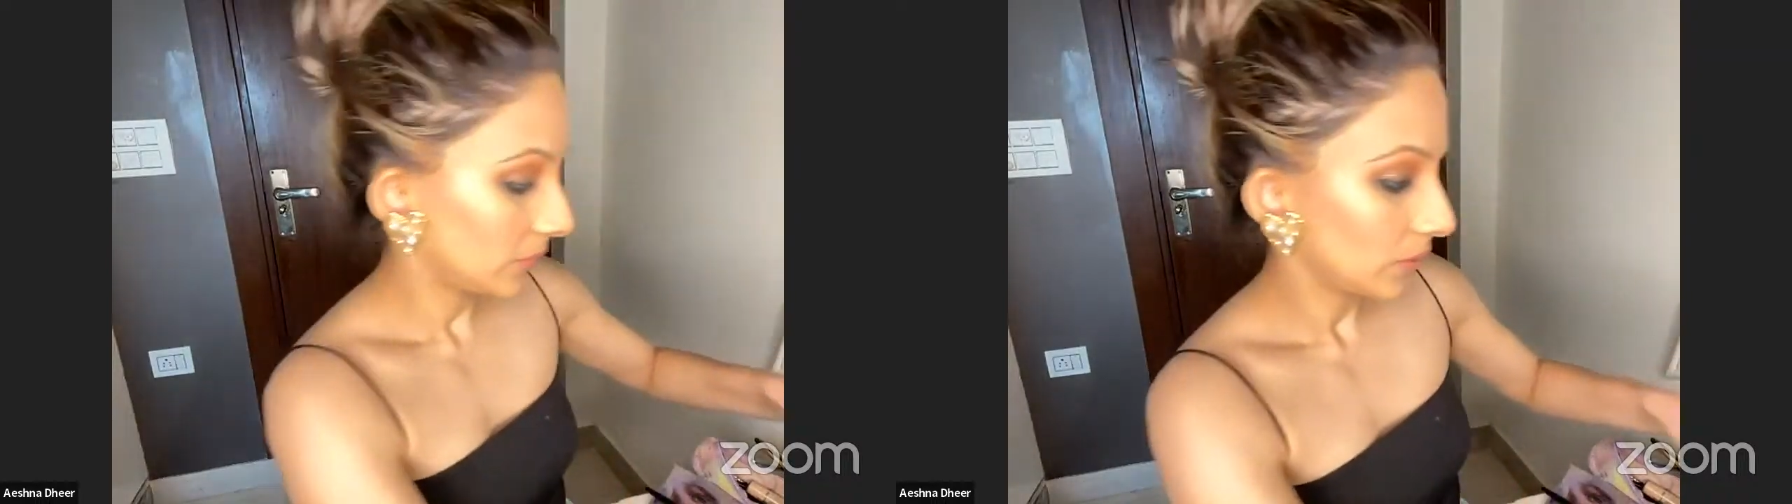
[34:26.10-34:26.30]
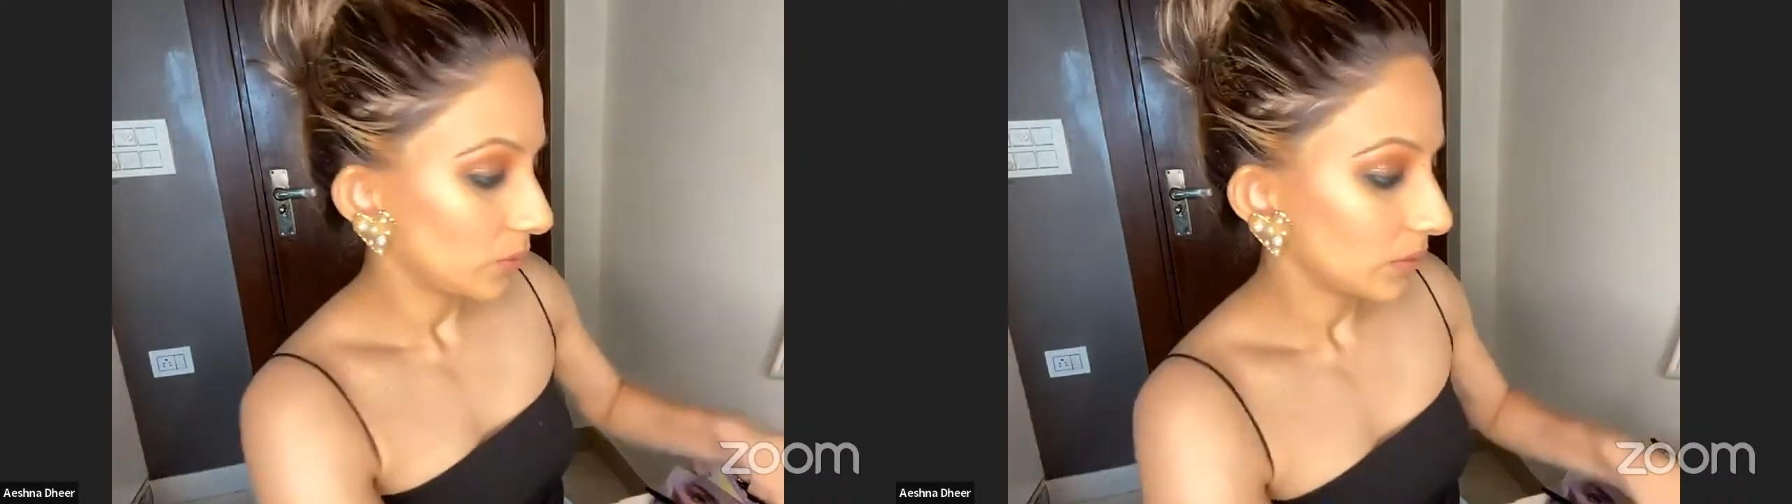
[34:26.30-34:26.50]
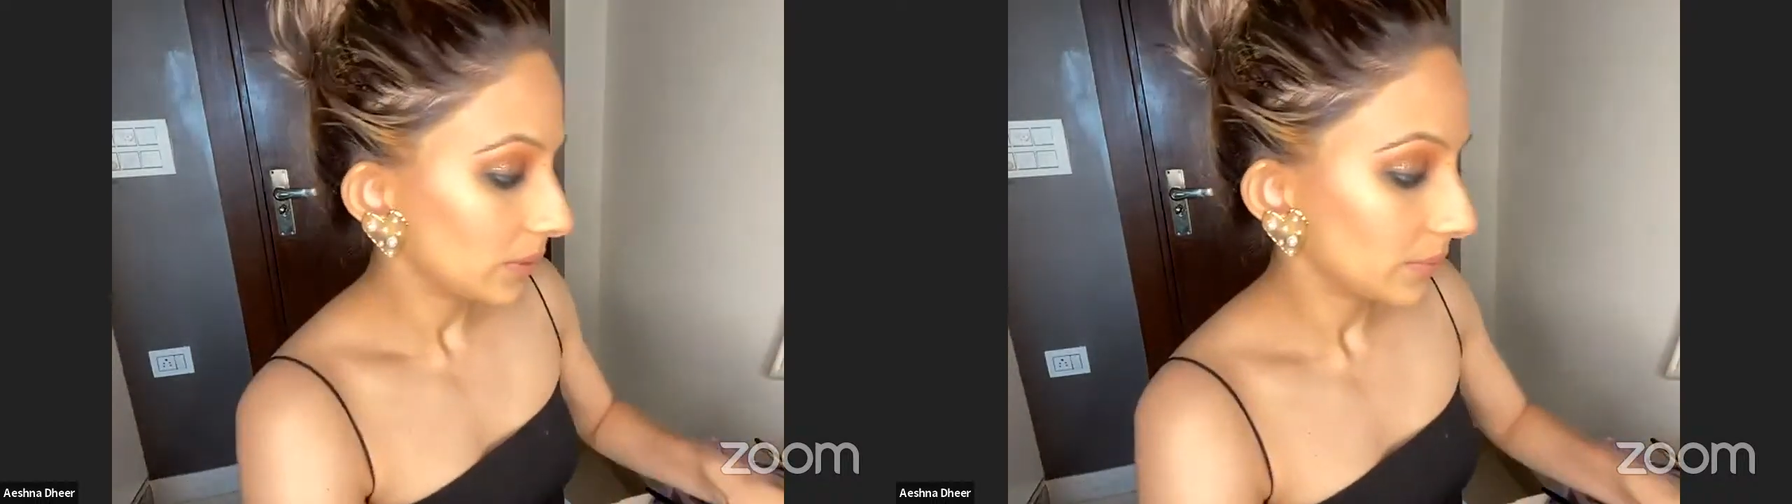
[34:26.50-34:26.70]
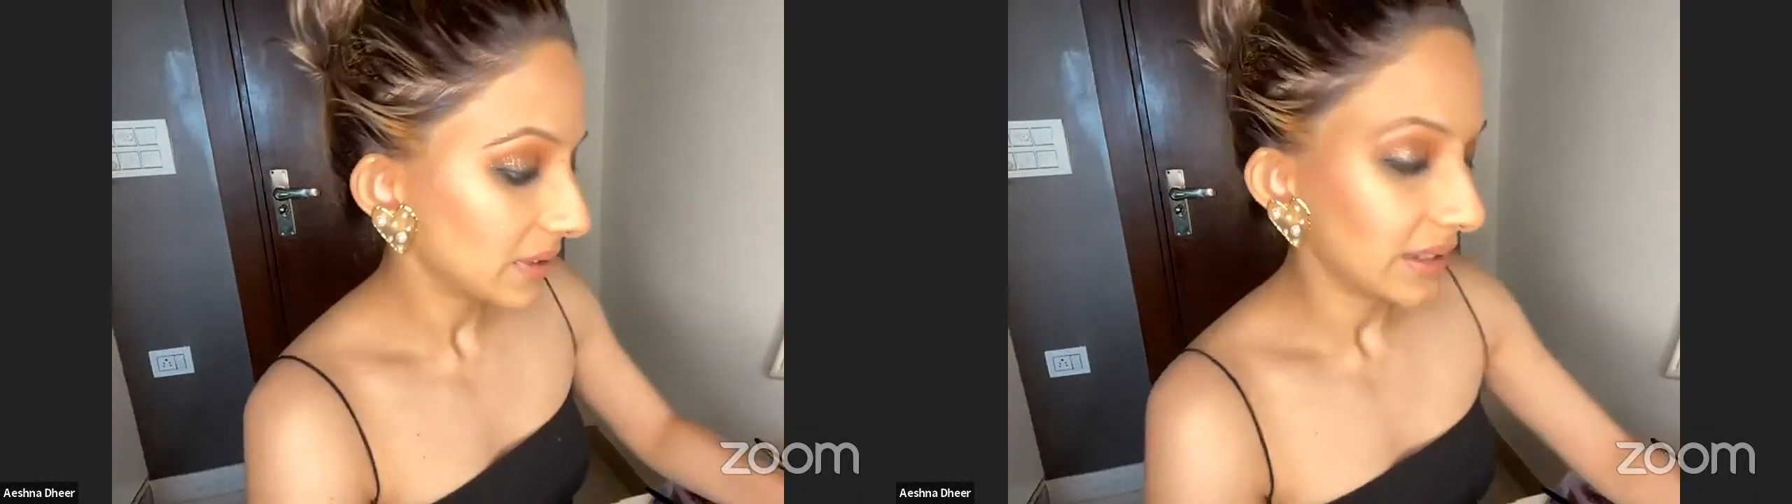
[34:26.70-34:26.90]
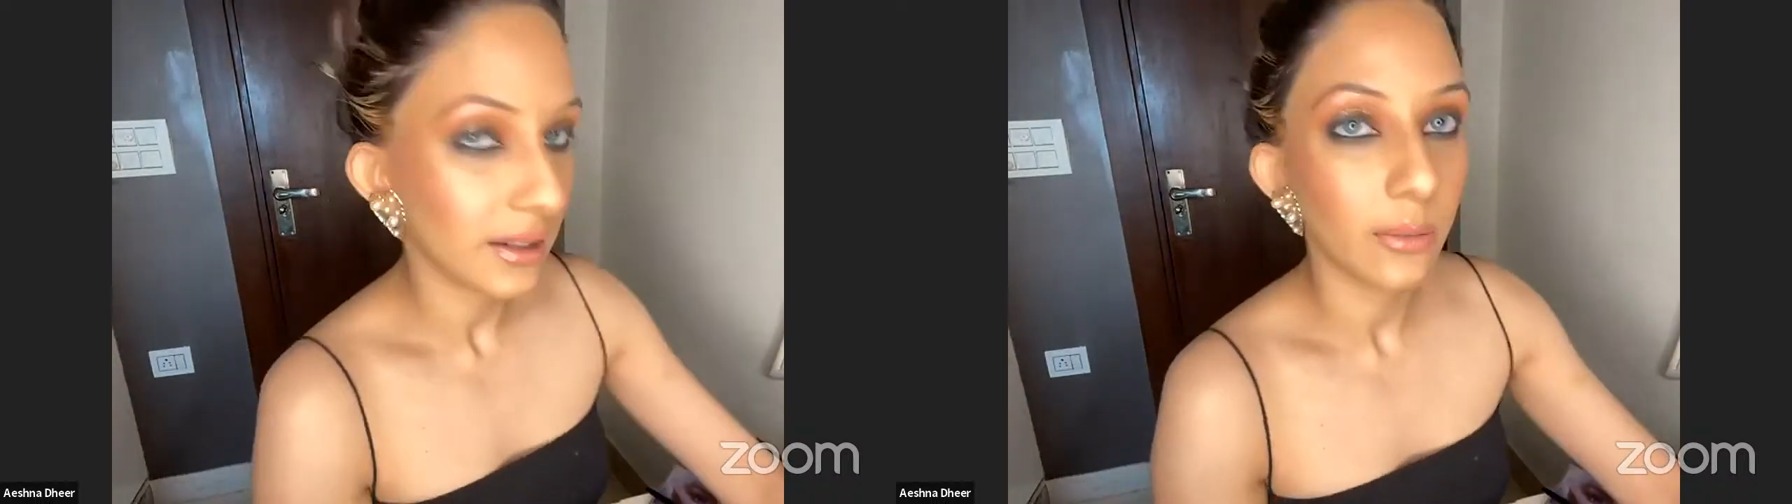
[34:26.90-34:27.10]
use some
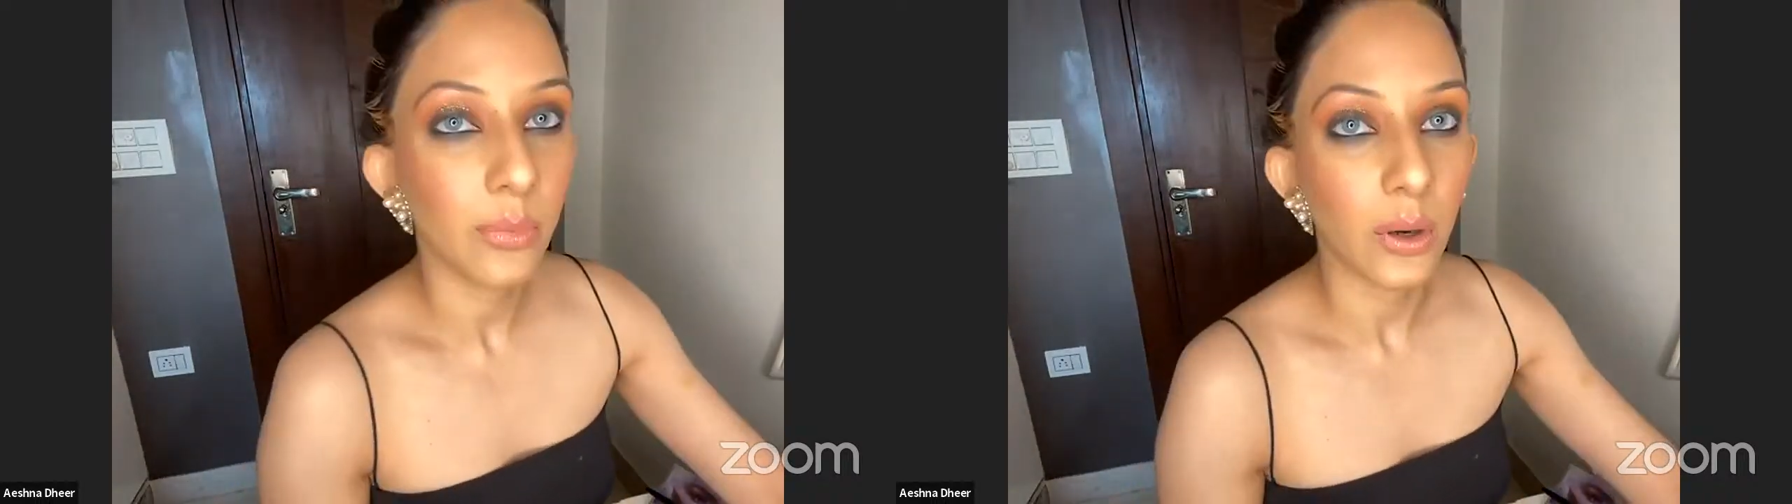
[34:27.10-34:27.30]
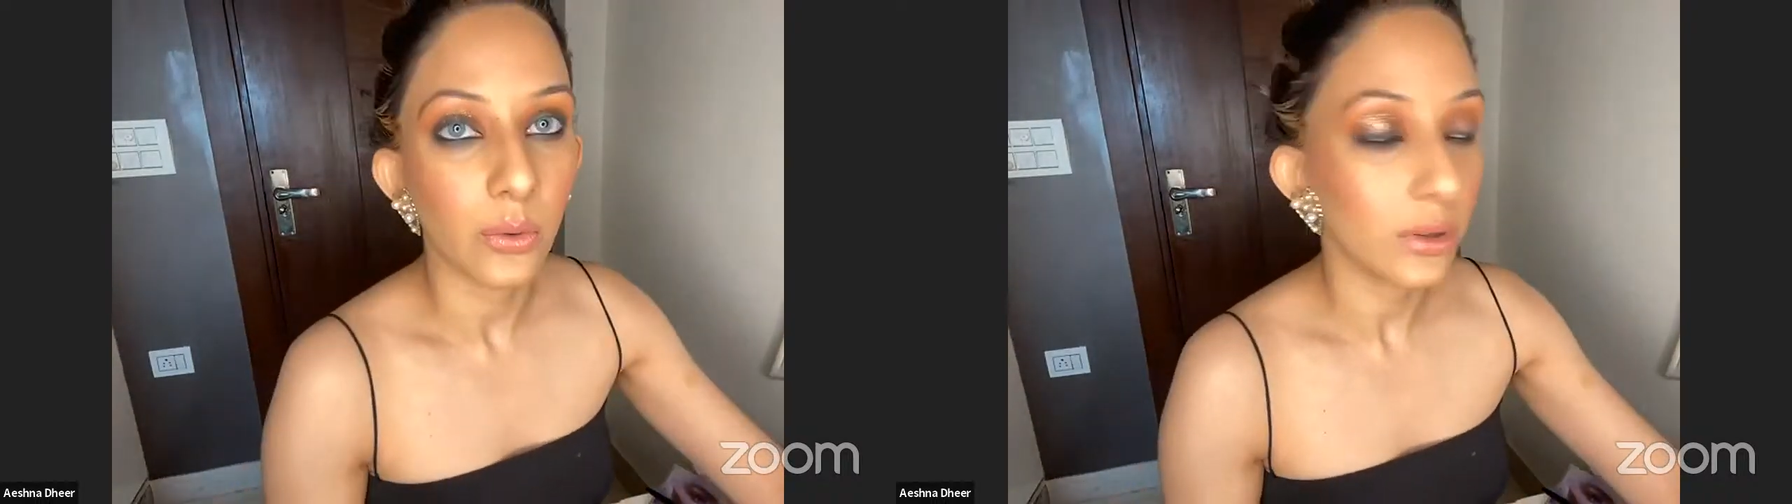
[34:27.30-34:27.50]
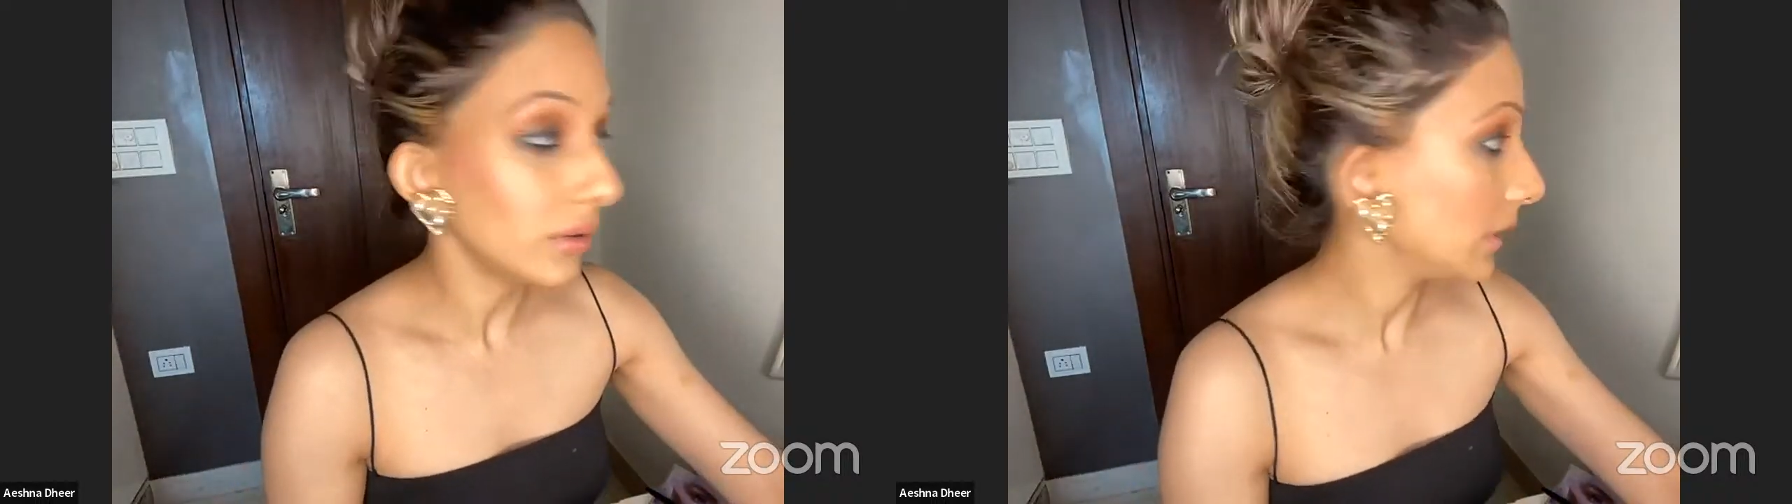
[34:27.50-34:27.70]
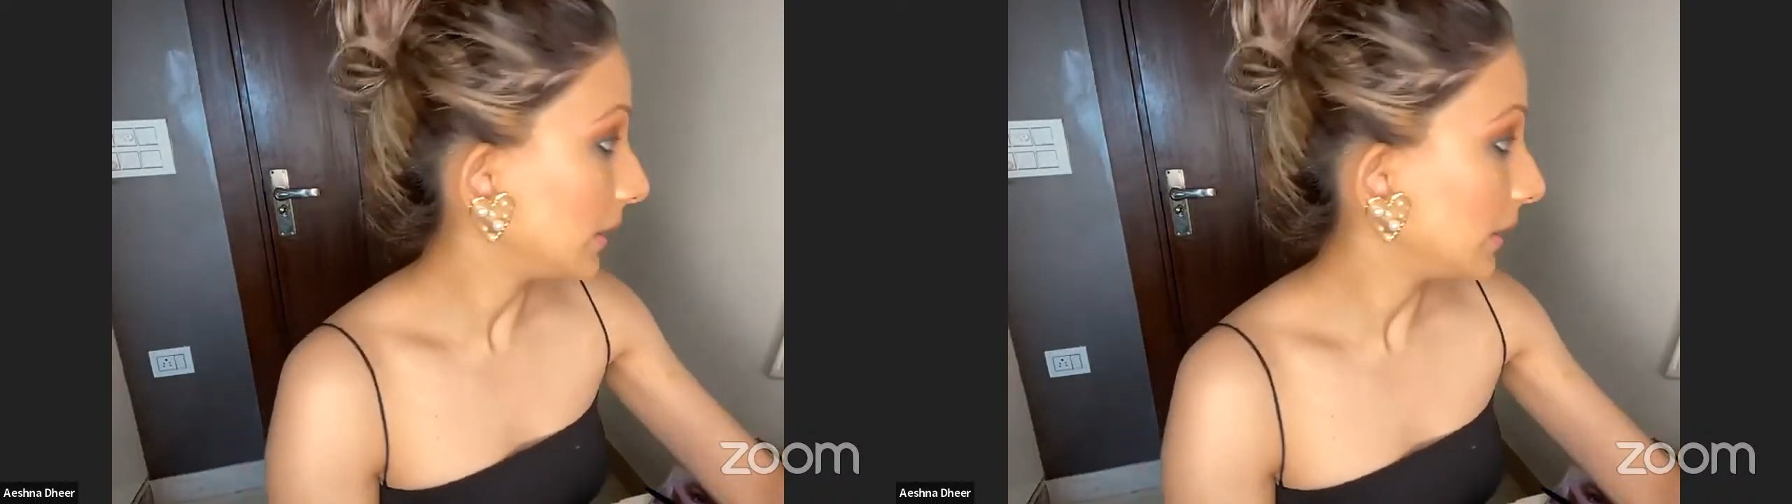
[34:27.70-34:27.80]
setting powder,